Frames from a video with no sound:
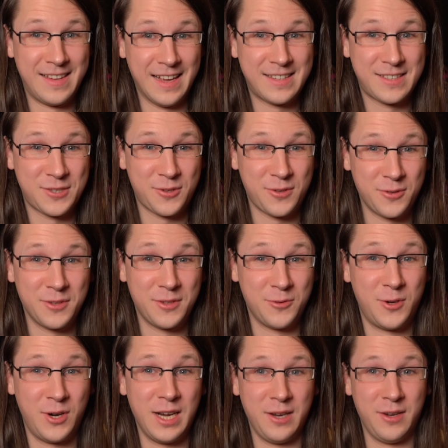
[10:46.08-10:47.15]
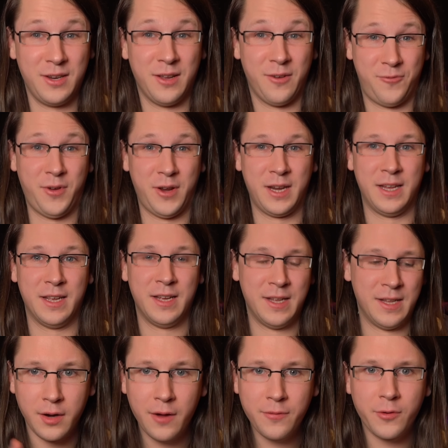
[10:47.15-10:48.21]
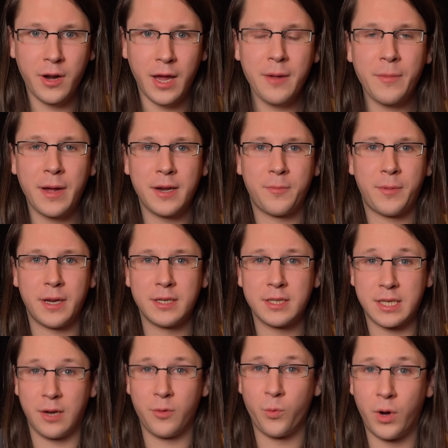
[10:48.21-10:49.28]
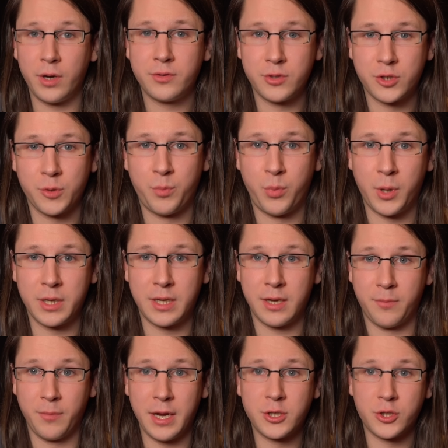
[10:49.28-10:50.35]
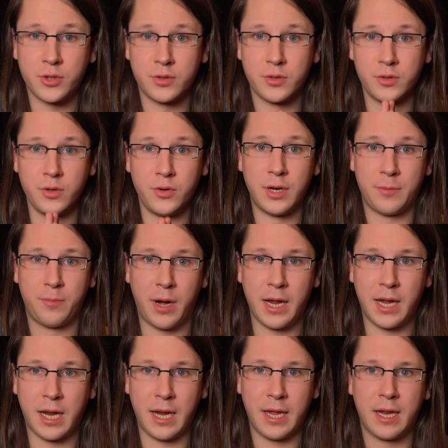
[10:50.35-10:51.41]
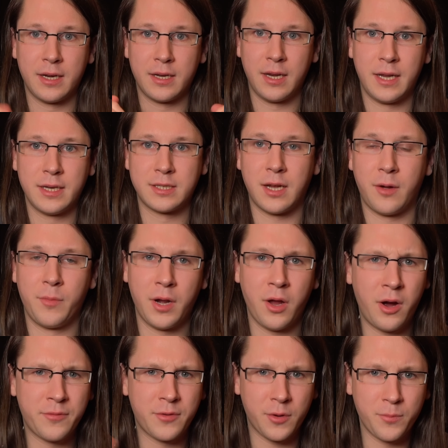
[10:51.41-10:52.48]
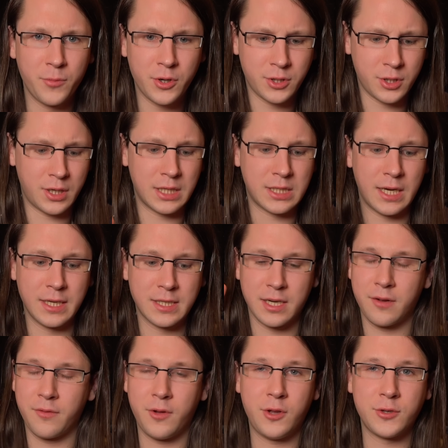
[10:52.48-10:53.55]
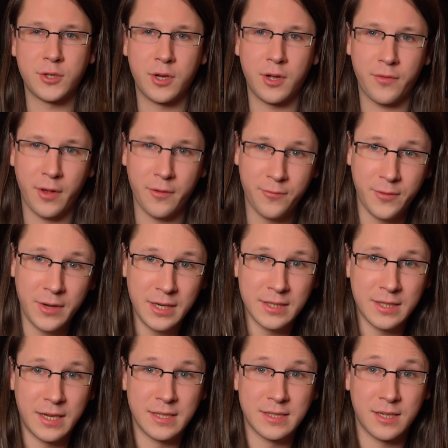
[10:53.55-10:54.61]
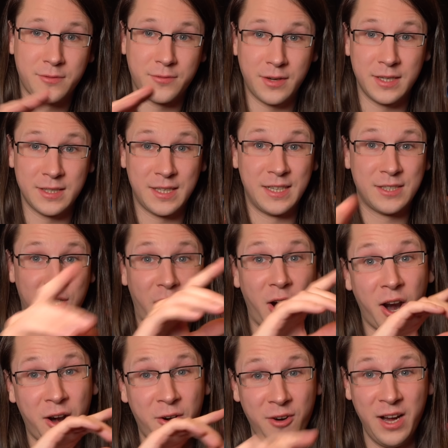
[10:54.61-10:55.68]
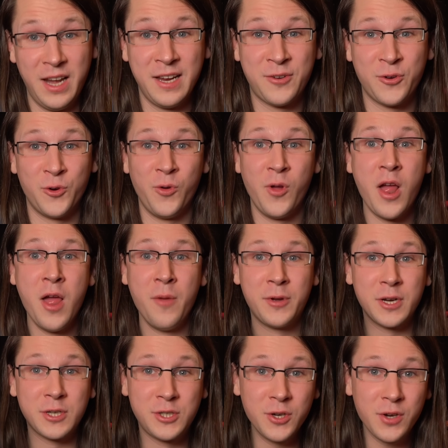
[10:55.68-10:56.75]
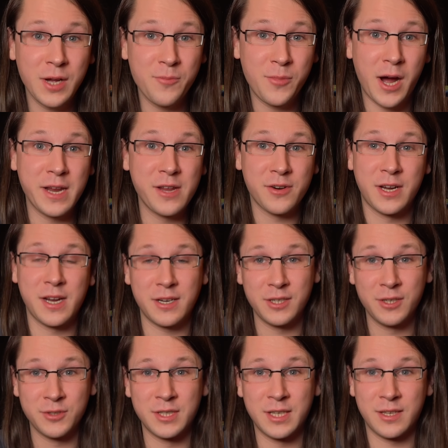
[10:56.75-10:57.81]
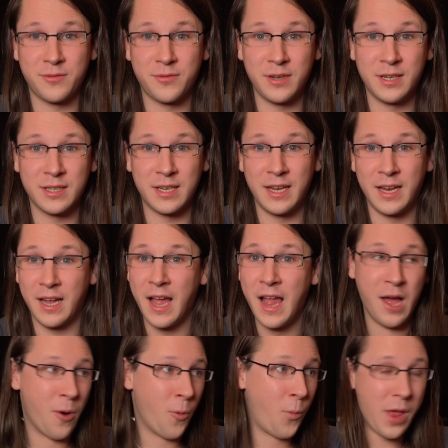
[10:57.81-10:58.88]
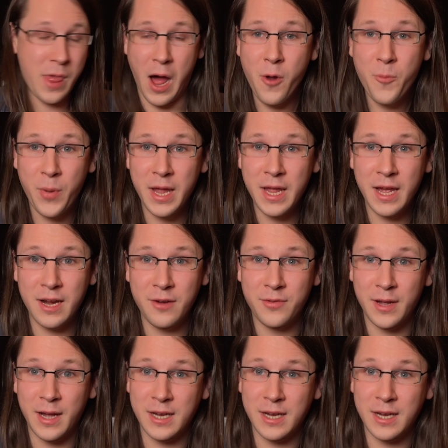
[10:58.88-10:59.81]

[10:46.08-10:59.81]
that's really funny. Now, if you like my independence and want to support that, make sure to do that by clicking the links down below. I've got merchandise links and I've also got affiliate links and affiliate links are really cool because you can buy your gear using that affiliate link without paying anything